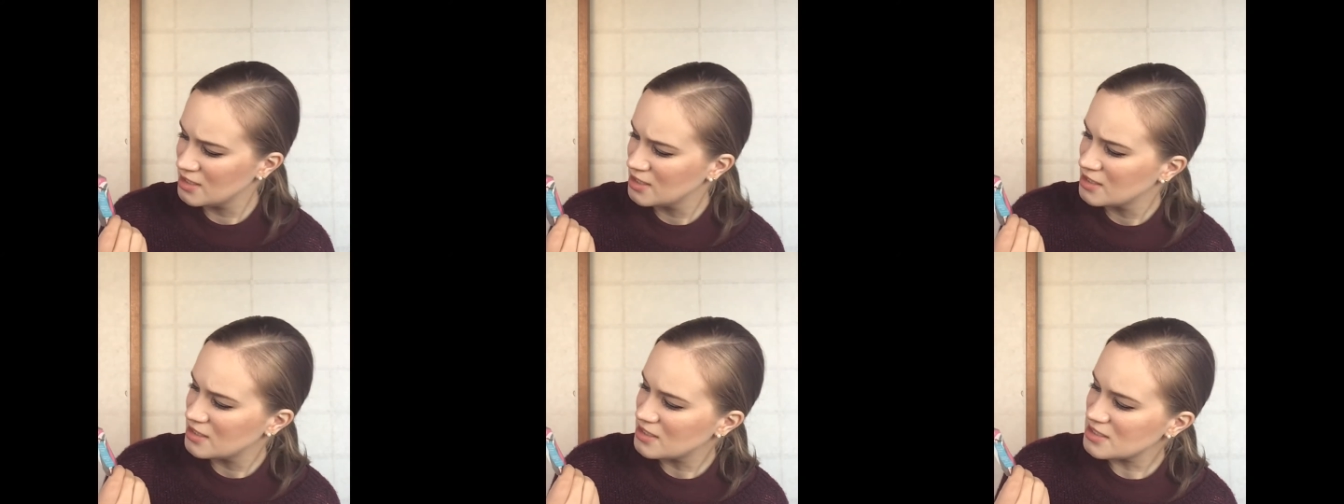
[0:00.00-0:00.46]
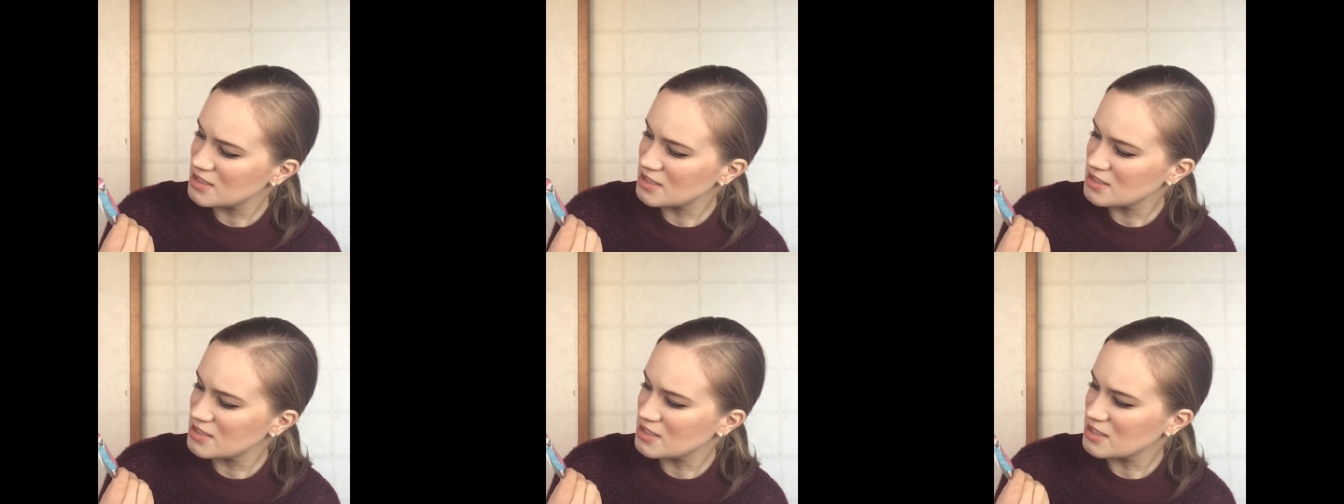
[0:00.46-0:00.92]
This
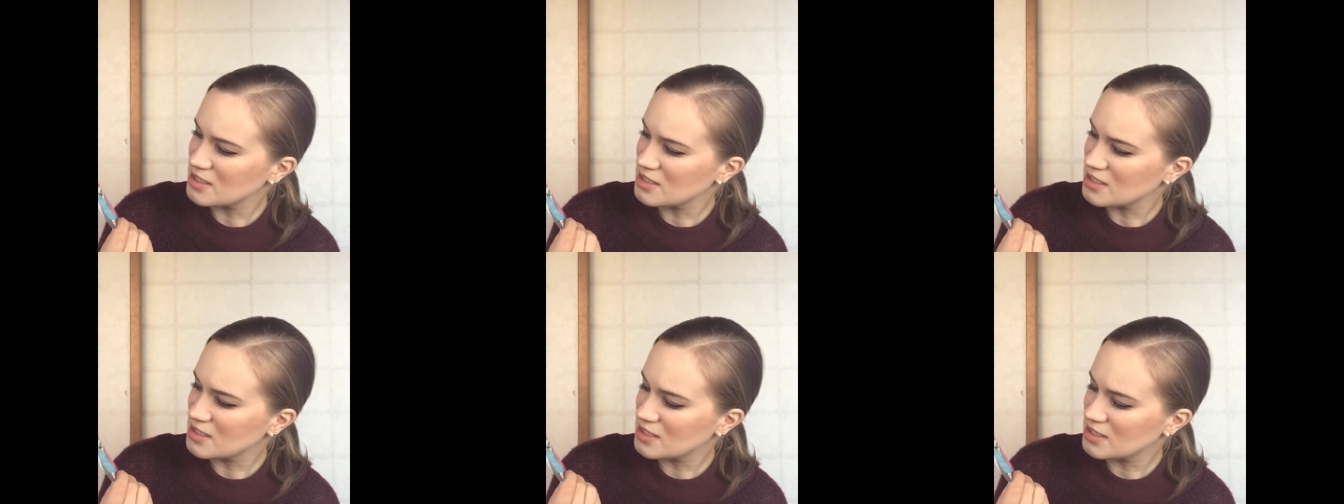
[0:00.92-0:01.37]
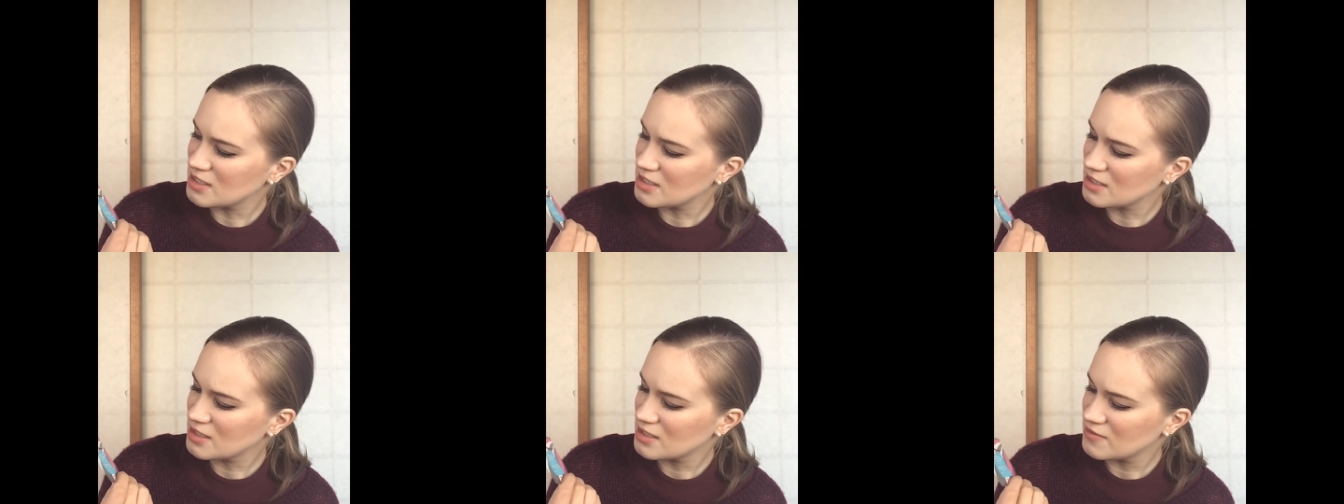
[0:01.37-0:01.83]
is the
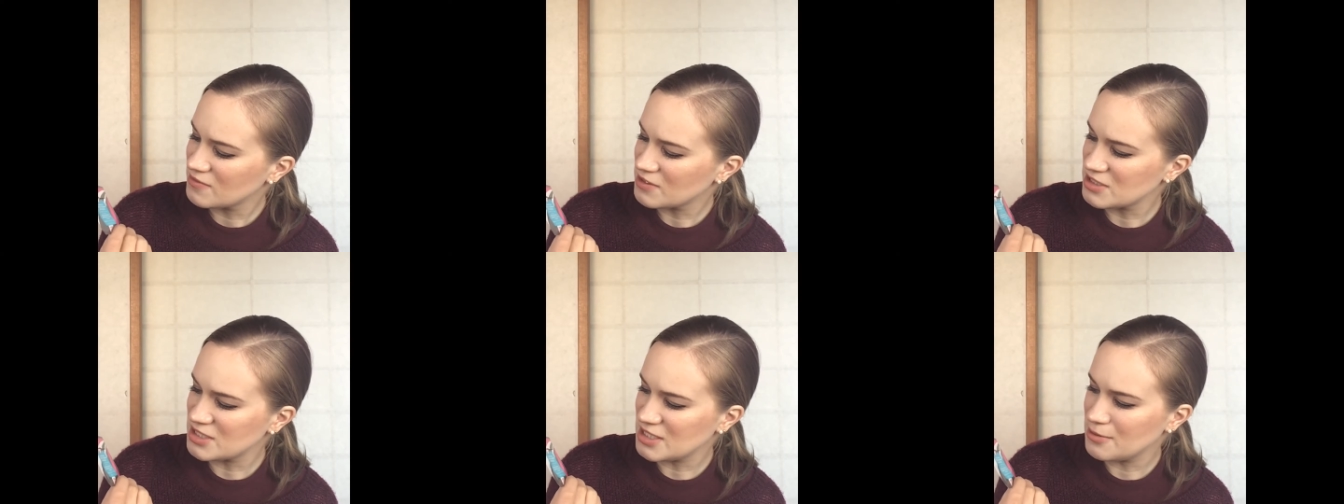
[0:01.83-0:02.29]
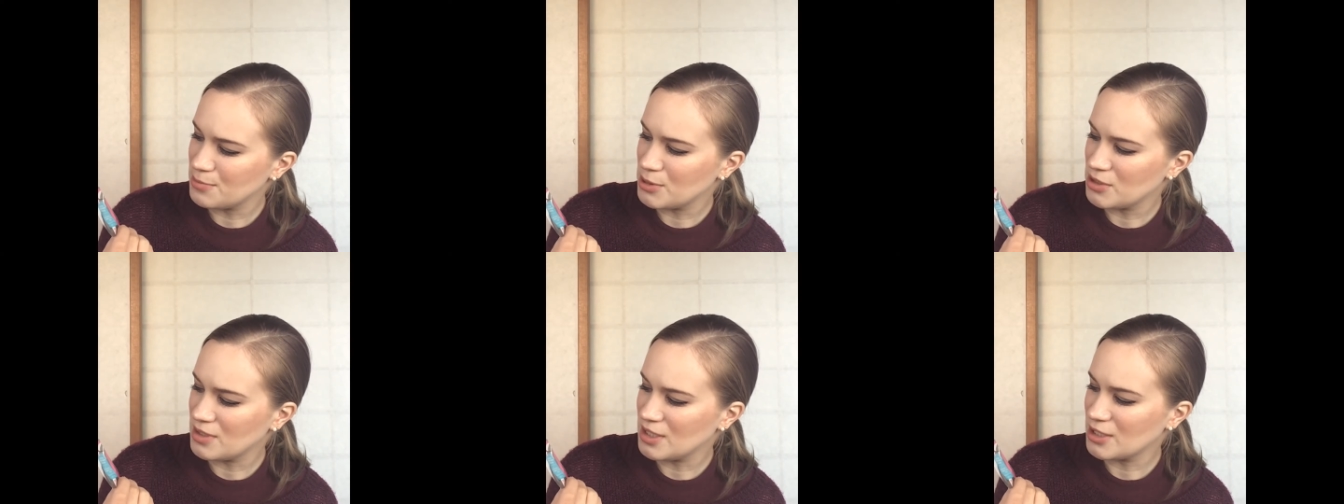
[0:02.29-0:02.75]
First Aid
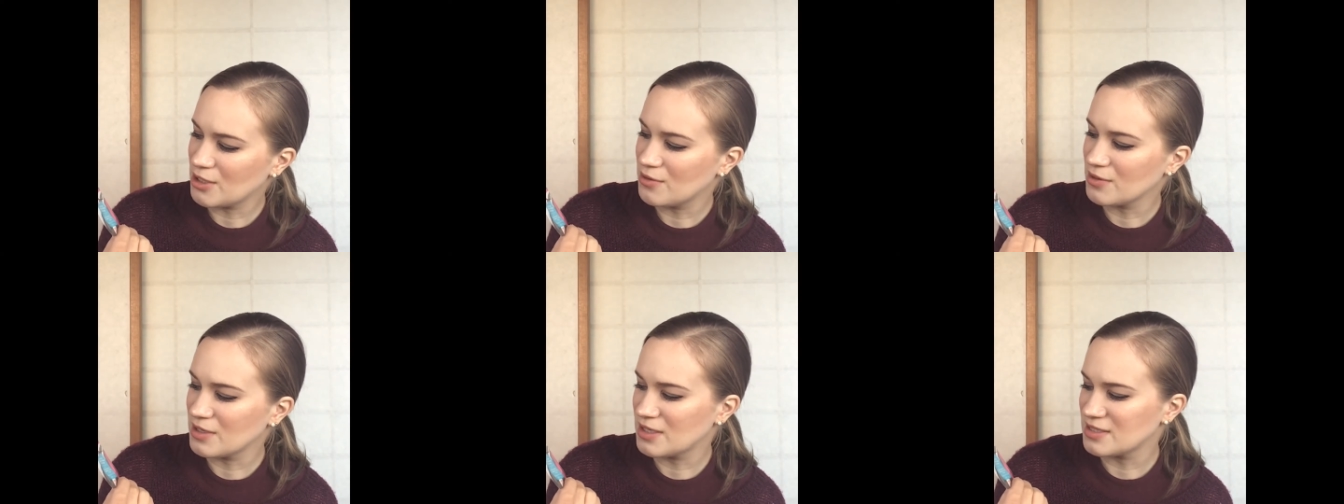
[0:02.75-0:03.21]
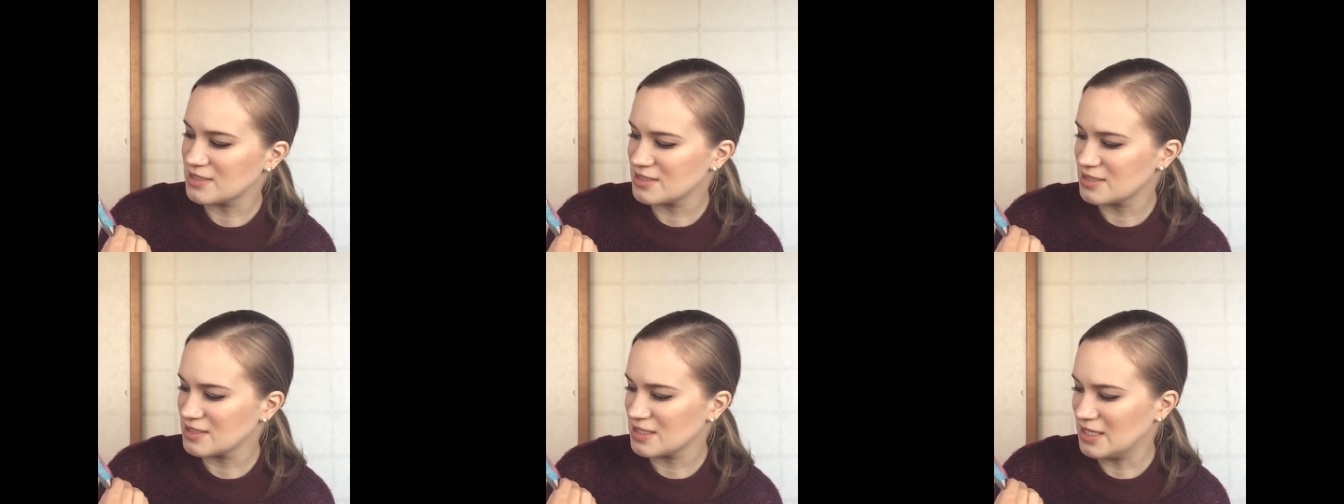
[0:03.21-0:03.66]
Beauty Coconut
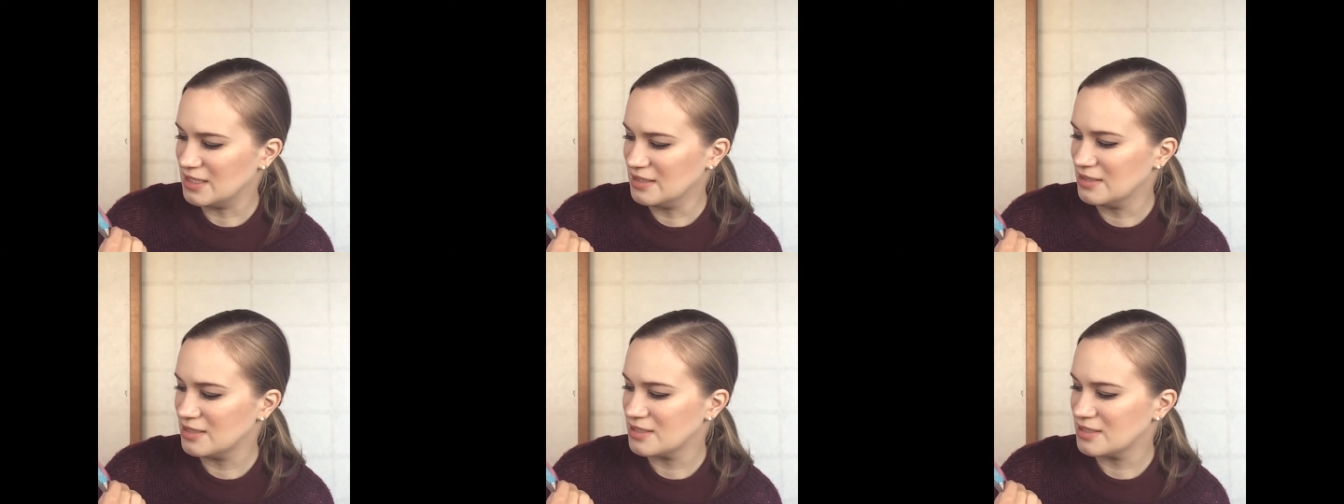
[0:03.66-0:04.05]
Skin